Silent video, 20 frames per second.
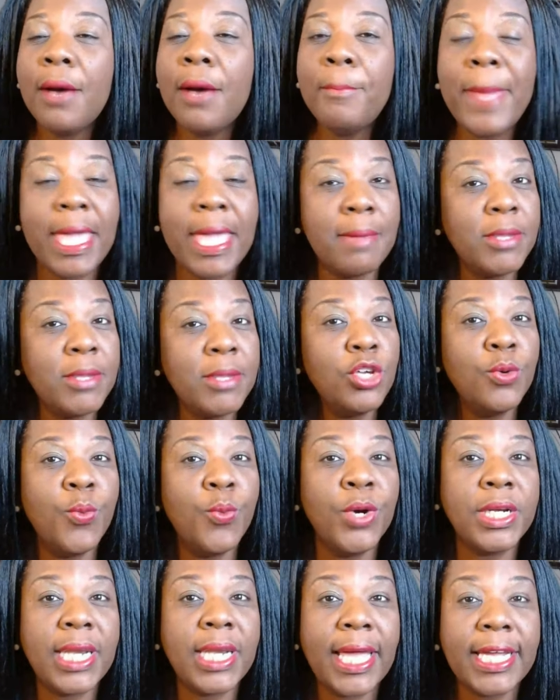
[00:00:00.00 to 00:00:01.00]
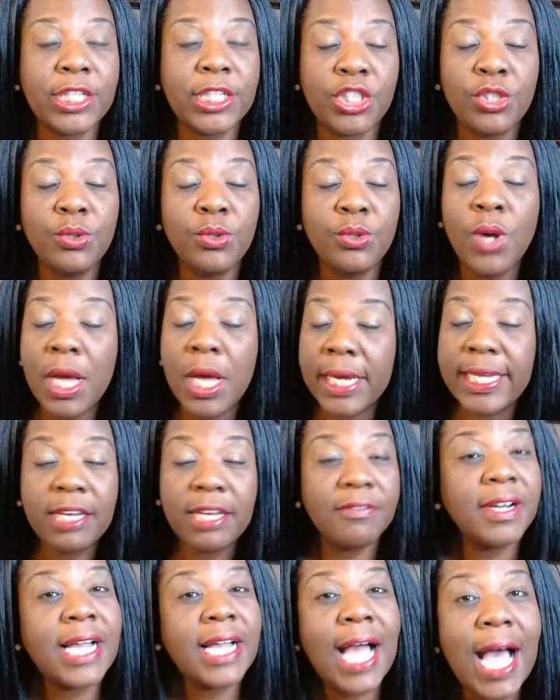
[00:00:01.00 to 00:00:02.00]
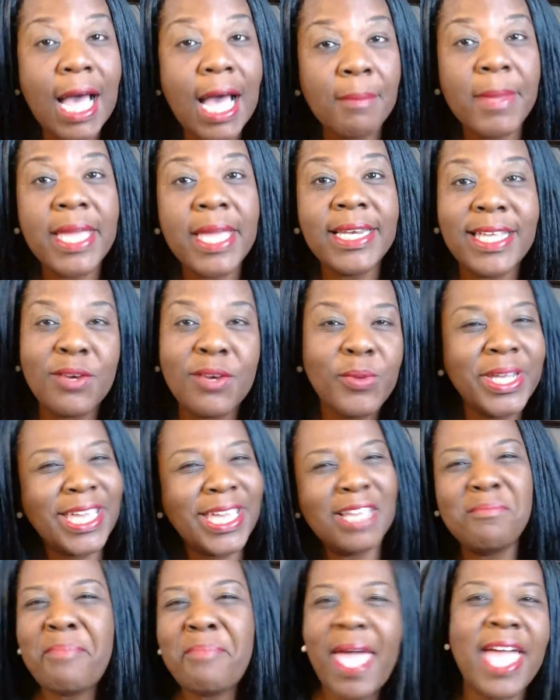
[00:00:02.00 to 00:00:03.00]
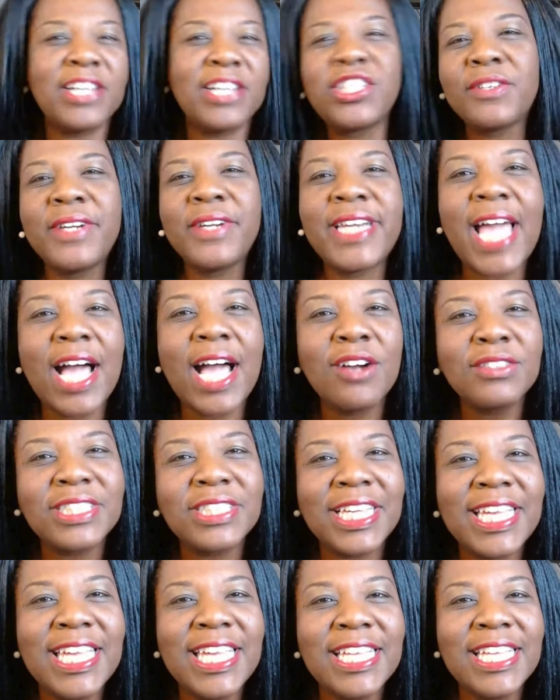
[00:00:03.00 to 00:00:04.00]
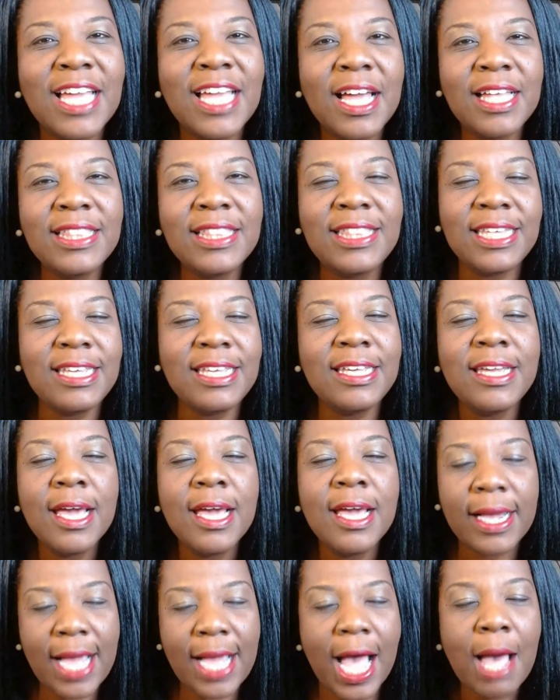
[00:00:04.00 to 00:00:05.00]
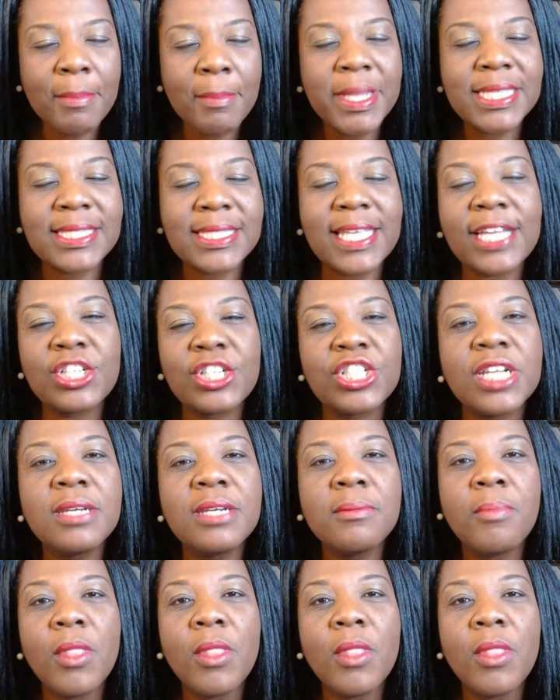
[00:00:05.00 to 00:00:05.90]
Maybe you would like to give a comment and we can banter it out in the comment section.